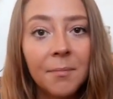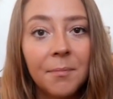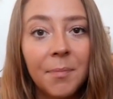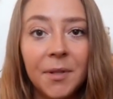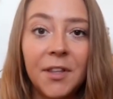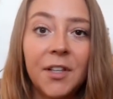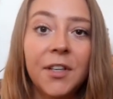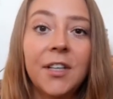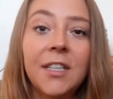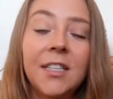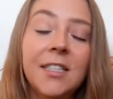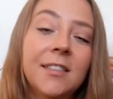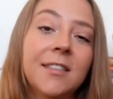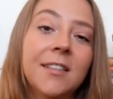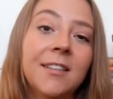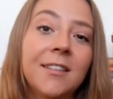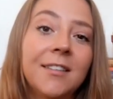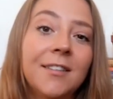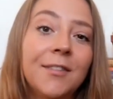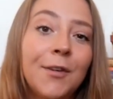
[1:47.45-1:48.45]
But there
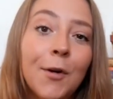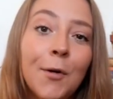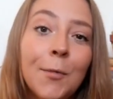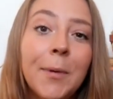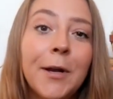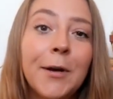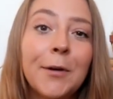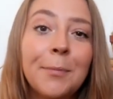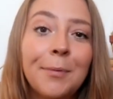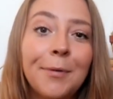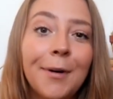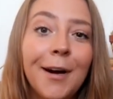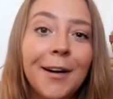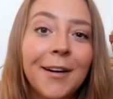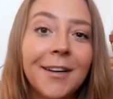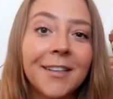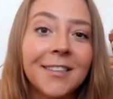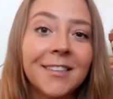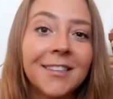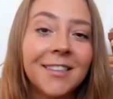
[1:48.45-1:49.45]
is no better
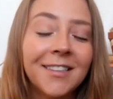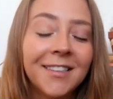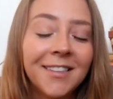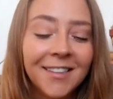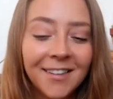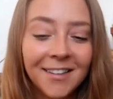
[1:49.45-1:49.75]
product